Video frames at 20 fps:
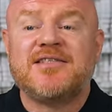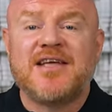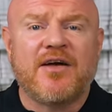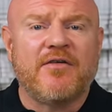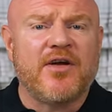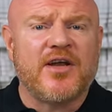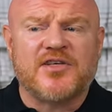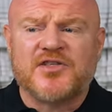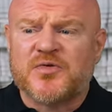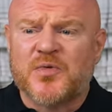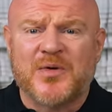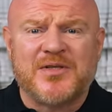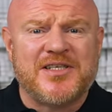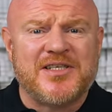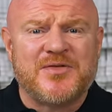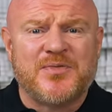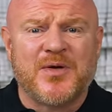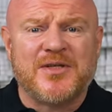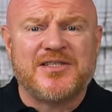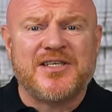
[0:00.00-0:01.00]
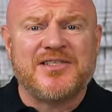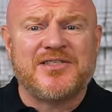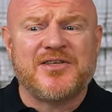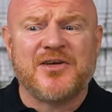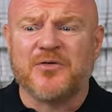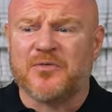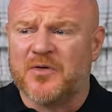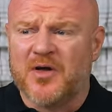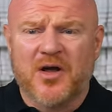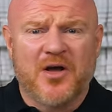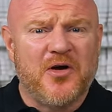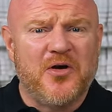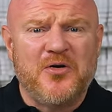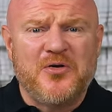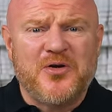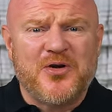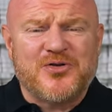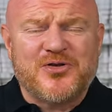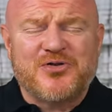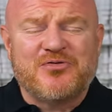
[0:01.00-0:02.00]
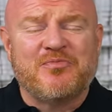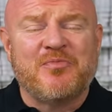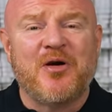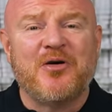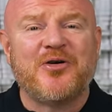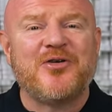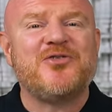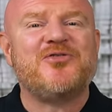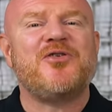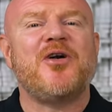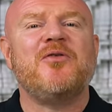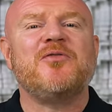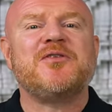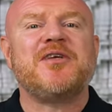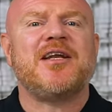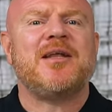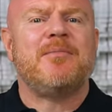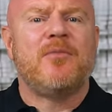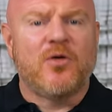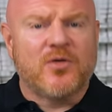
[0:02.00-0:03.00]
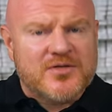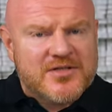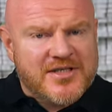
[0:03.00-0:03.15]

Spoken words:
Terry, it's 2022. Who uses remote controls anymore?